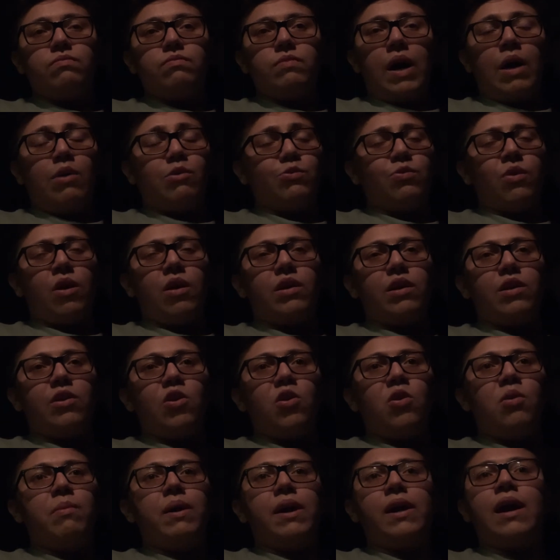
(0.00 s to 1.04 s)
I was walking
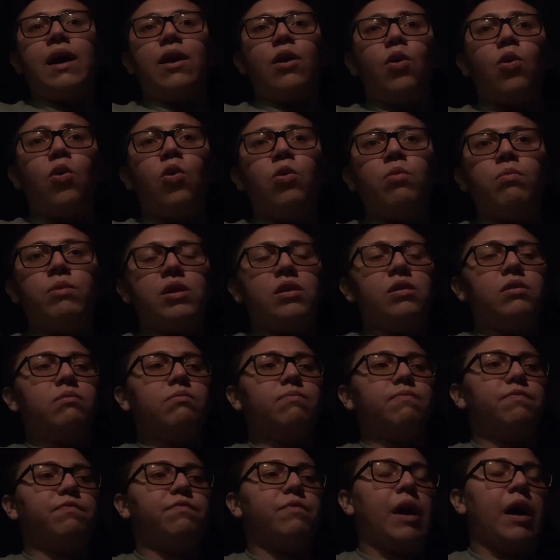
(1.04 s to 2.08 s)
home. I got home, and
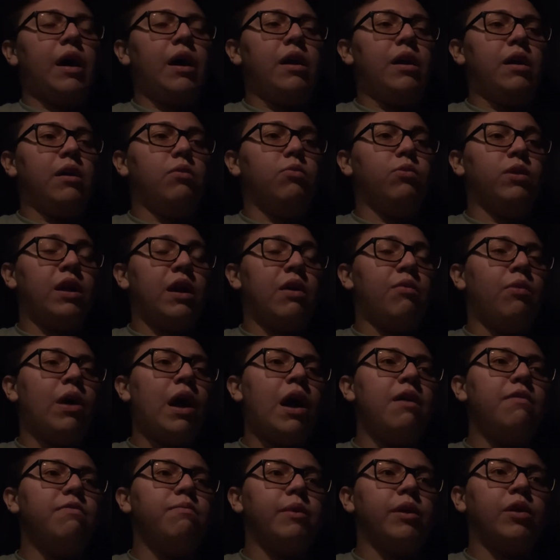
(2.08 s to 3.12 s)
when I
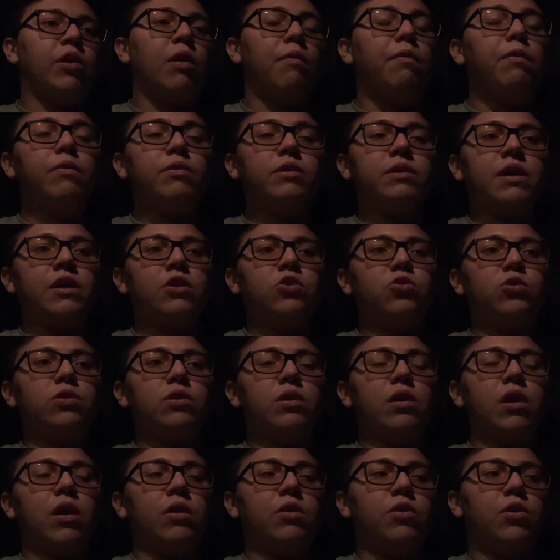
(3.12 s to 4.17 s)
arrived, my girlfriend was
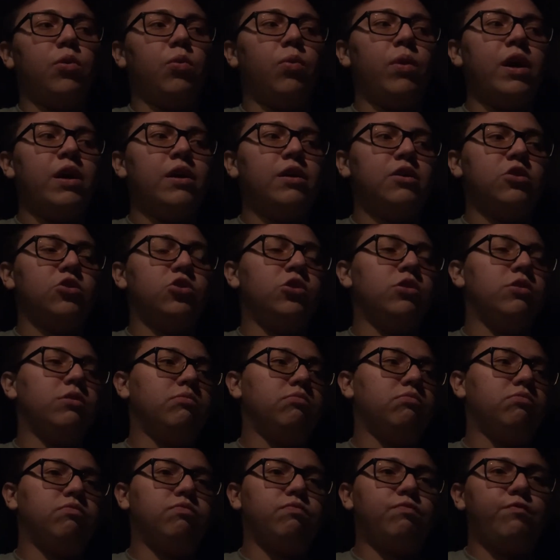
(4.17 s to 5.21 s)
actually on her way because she
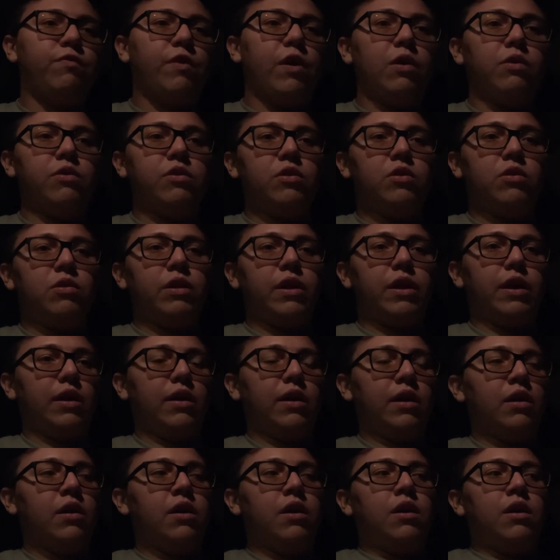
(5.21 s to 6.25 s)
felt, you know, like,
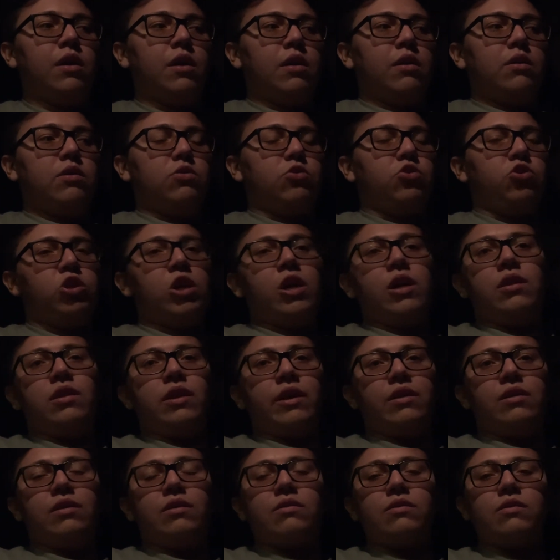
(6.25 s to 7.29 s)
shit,
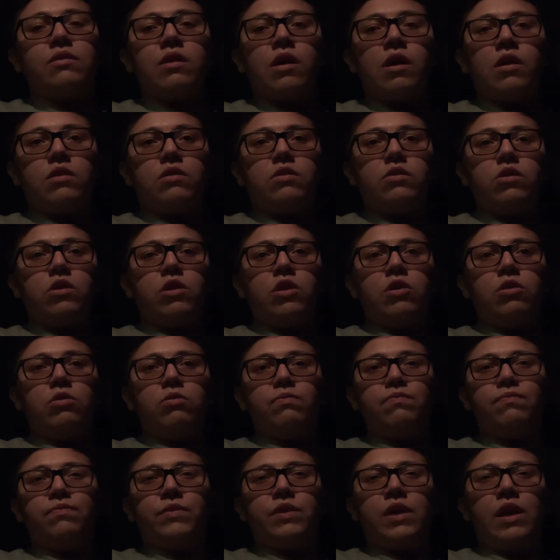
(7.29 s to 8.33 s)
like, this sucks. You
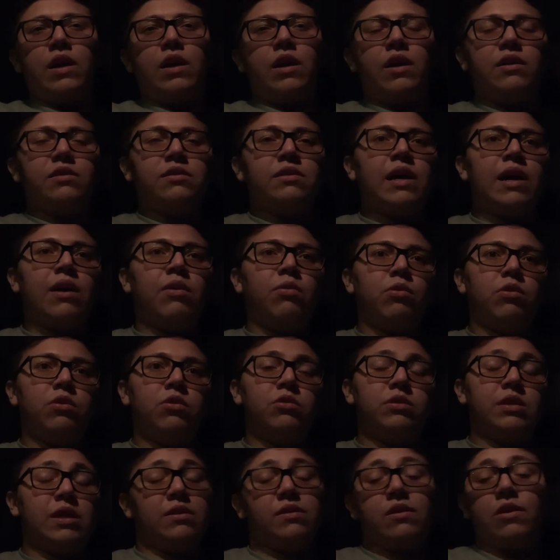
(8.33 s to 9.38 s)
know, they cut his
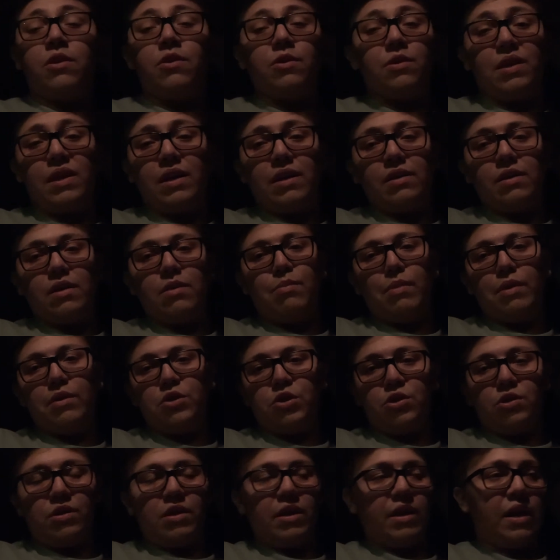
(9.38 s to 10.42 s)
hours. That's another thing I didn't
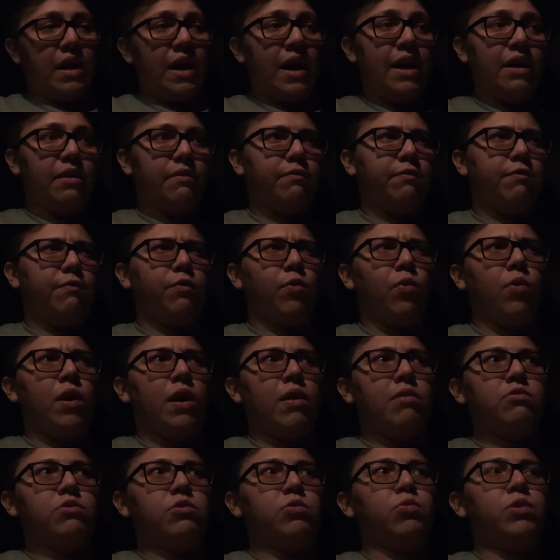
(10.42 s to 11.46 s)
mention. Like, I had 4
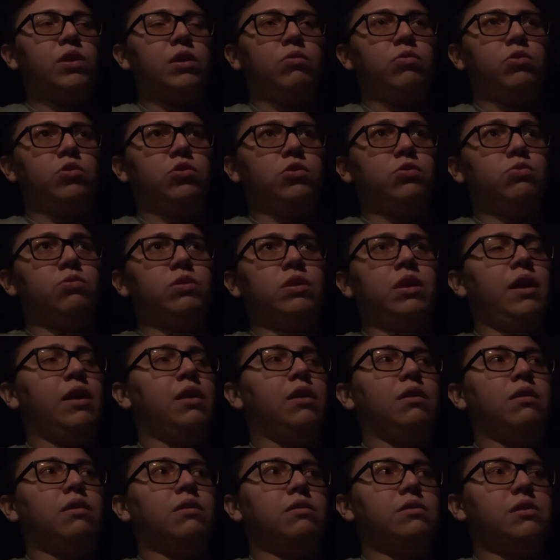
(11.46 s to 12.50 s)
hours a week, which was
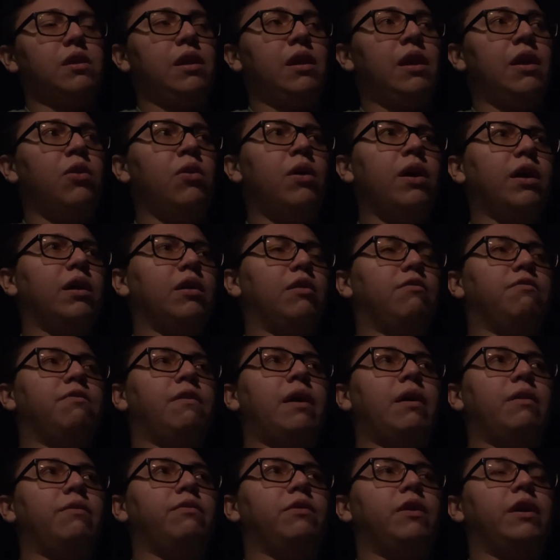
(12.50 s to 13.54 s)
ridiculous. And I know I could have
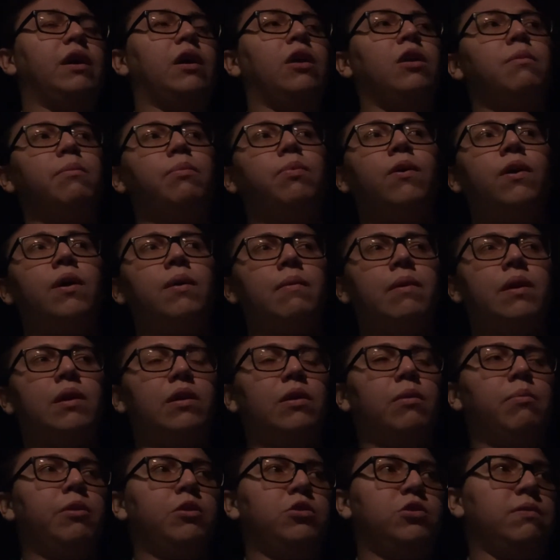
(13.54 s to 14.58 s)
filed for like unemployment,
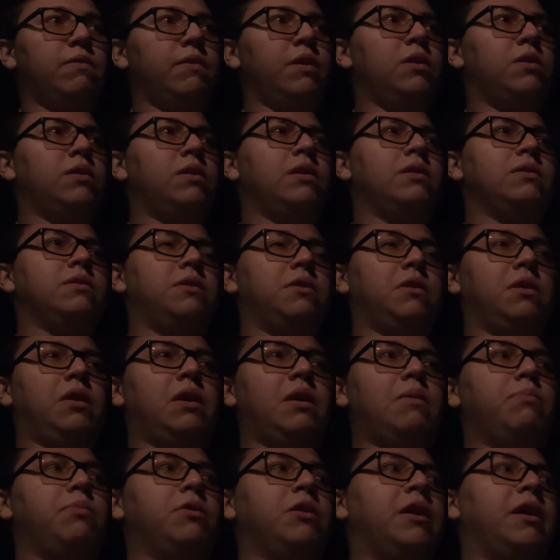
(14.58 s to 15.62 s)
a bunch of other things and all
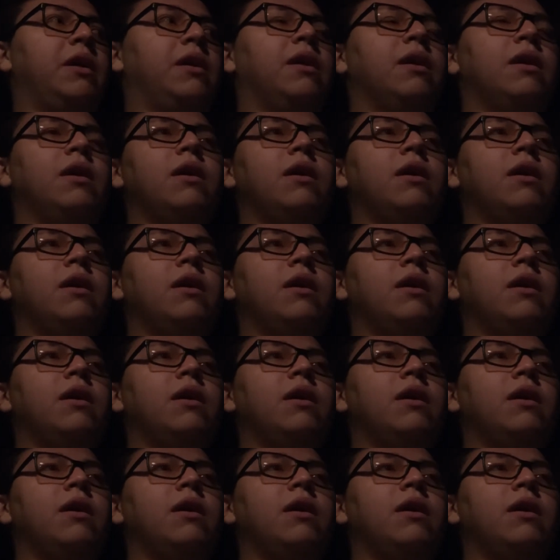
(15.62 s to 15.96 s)
that, but like,